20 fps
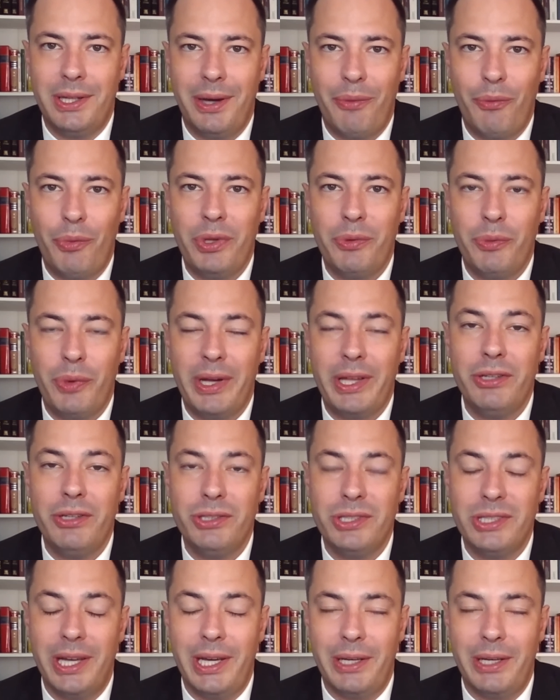What can you
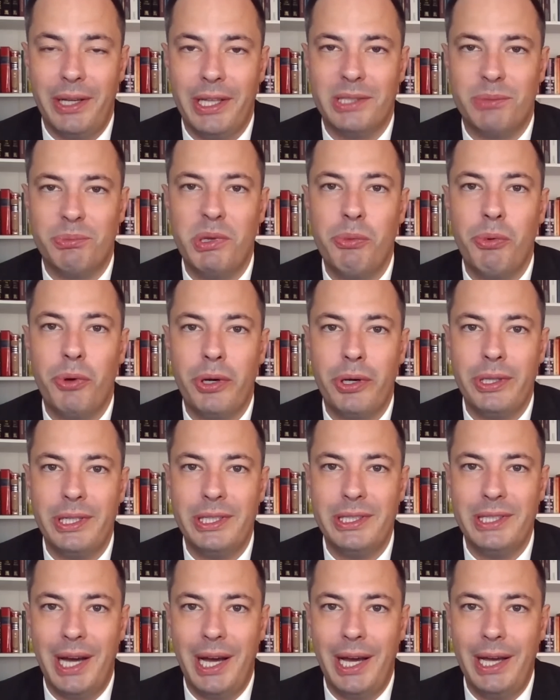say? Yes, people are going
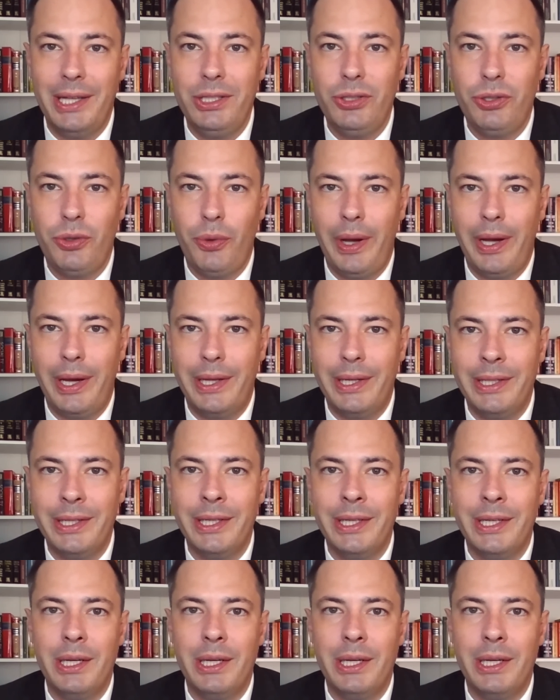to die in Ukraine